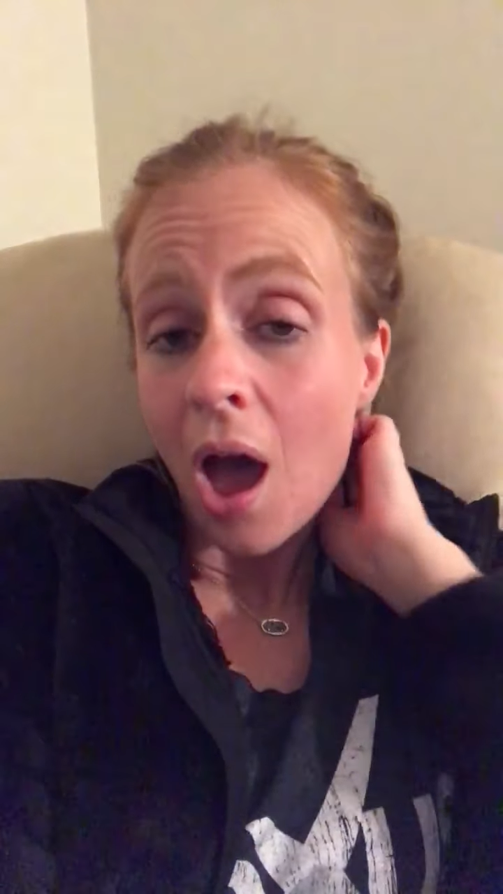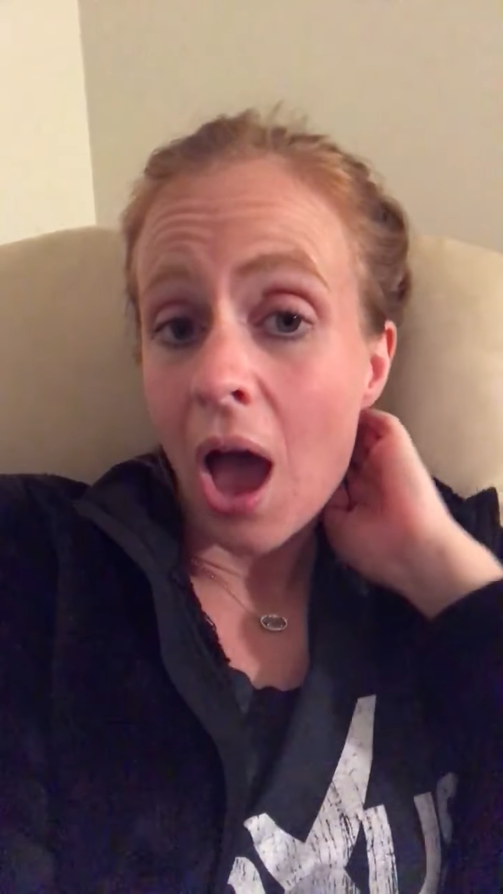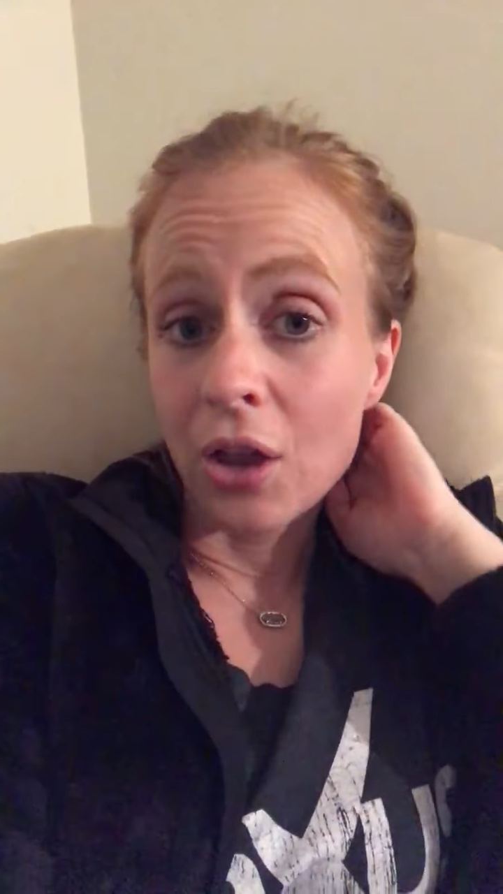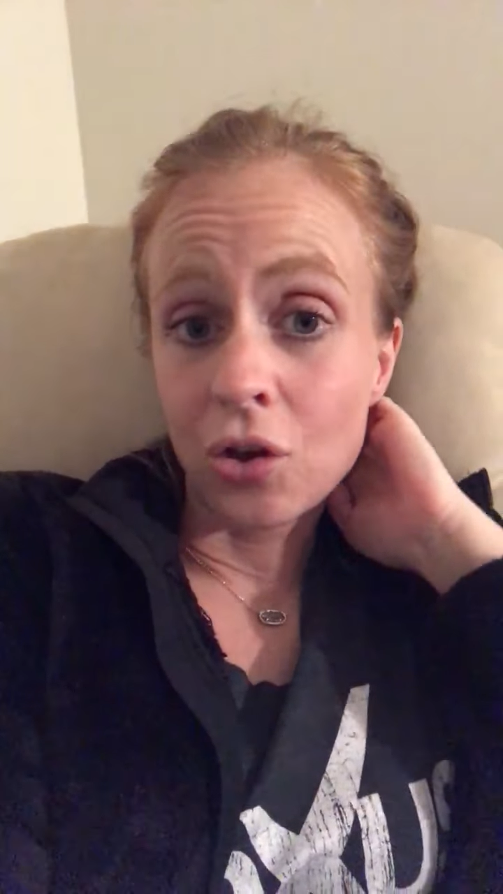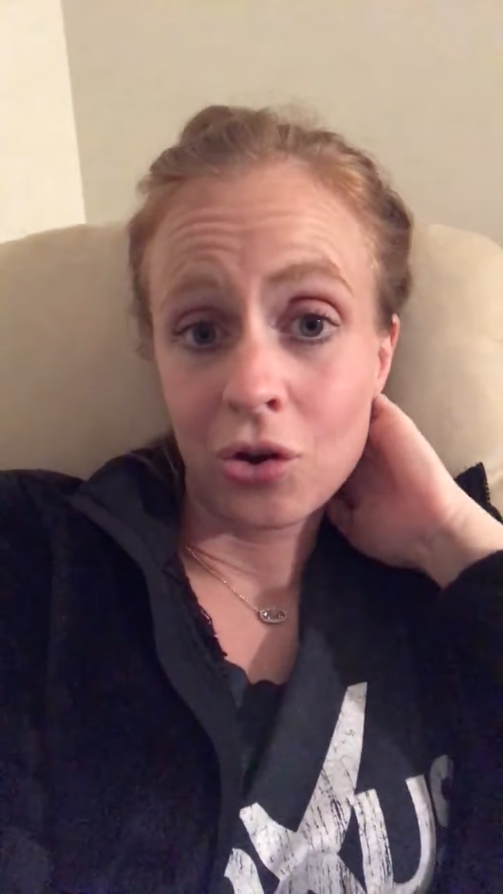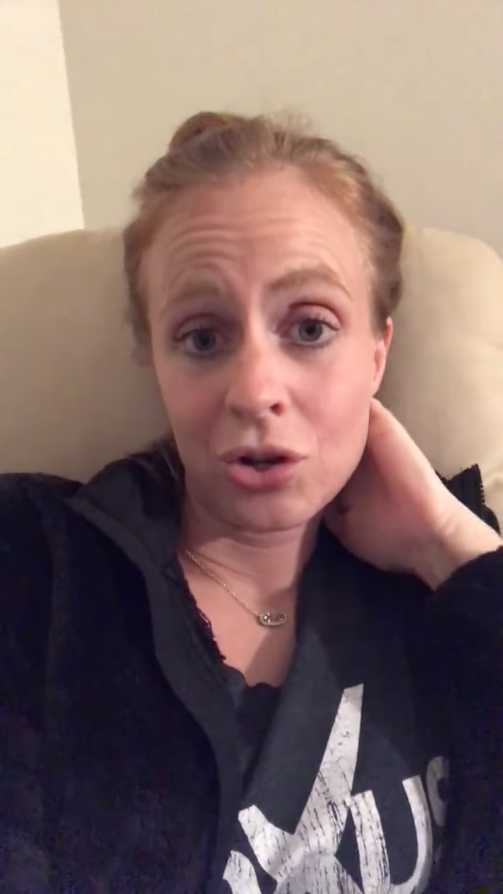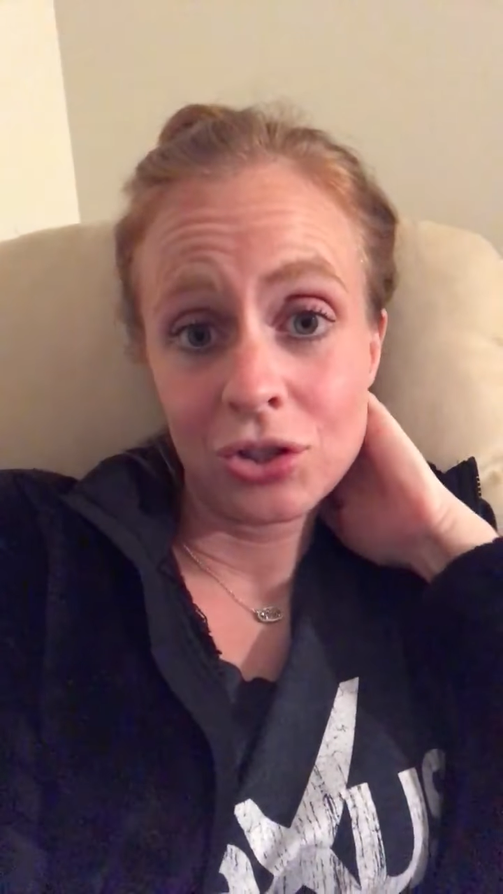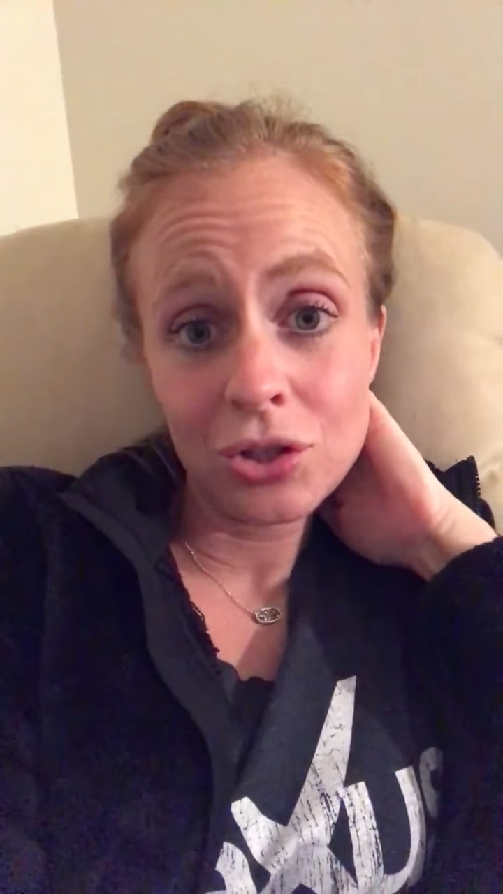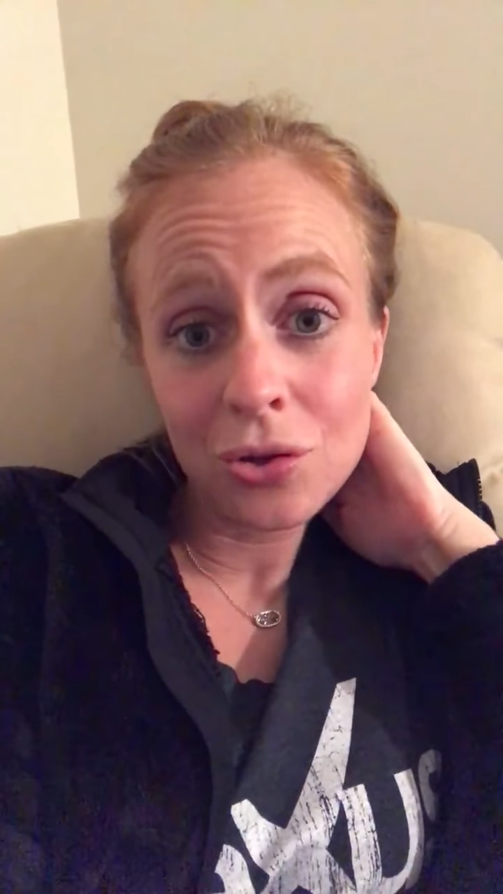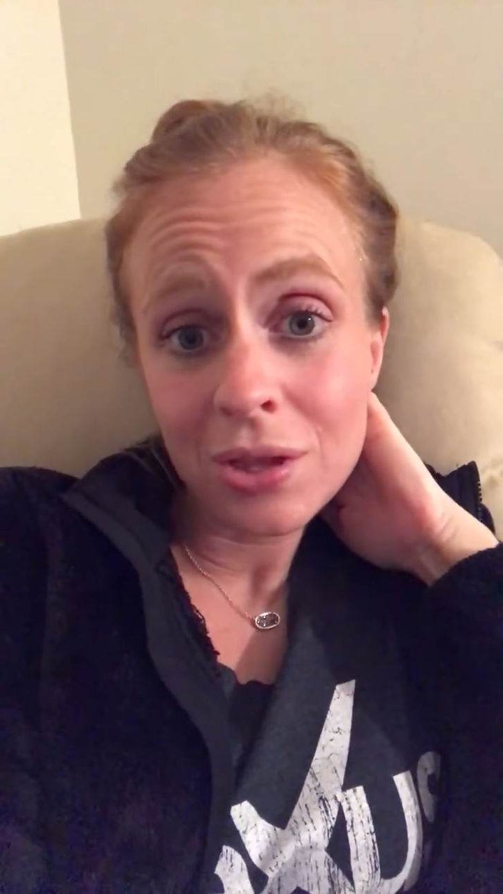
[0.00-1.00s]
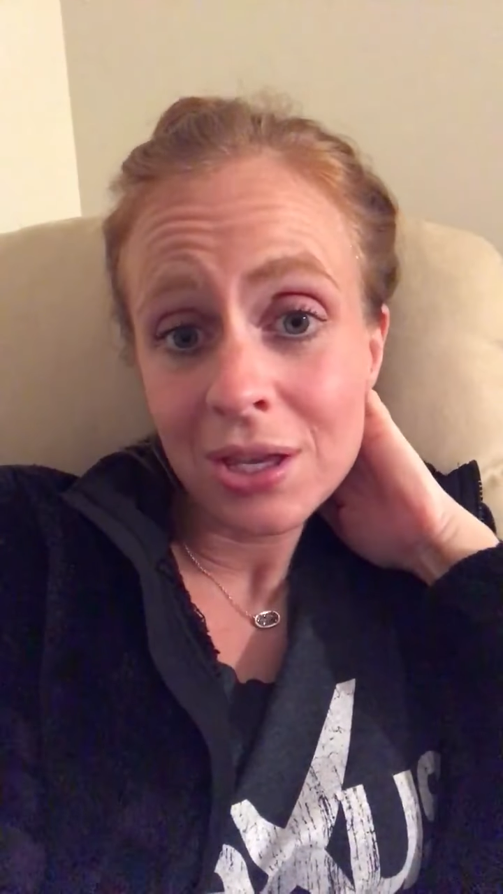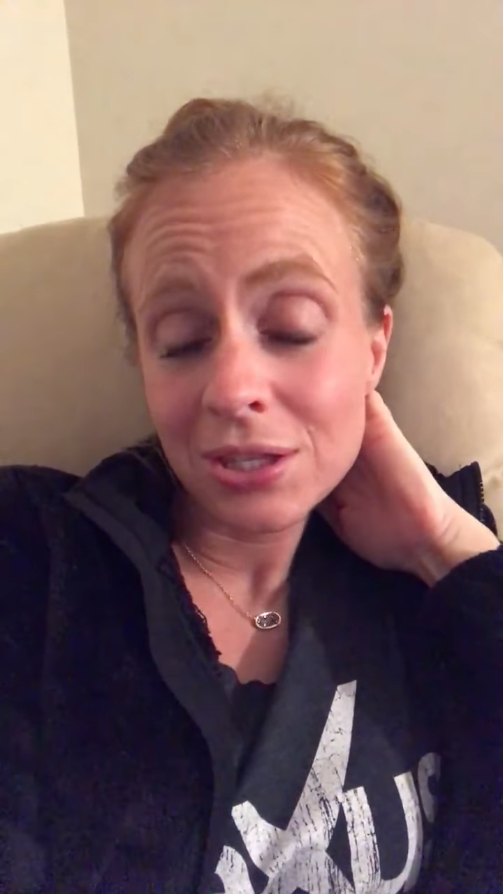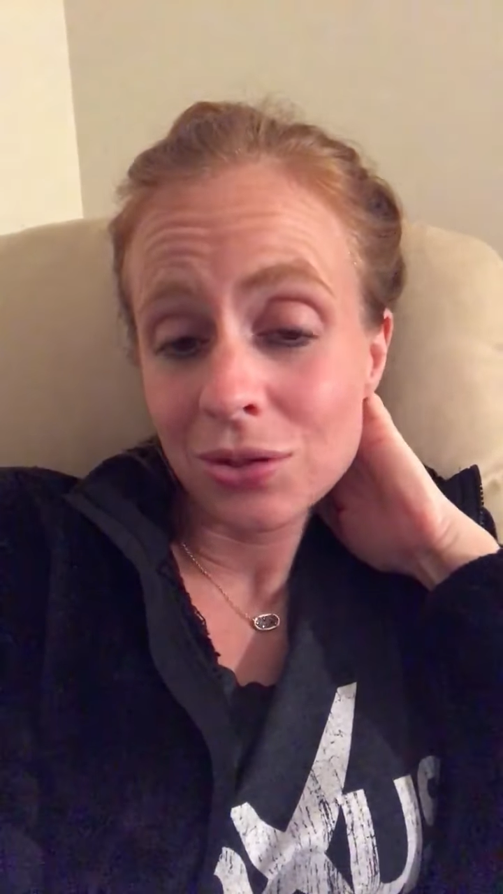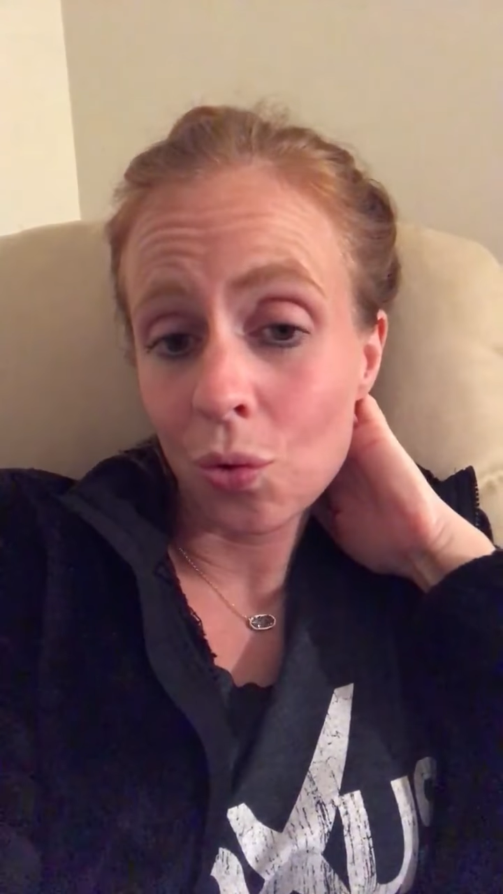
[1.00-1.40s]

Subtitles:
I couldn't do this,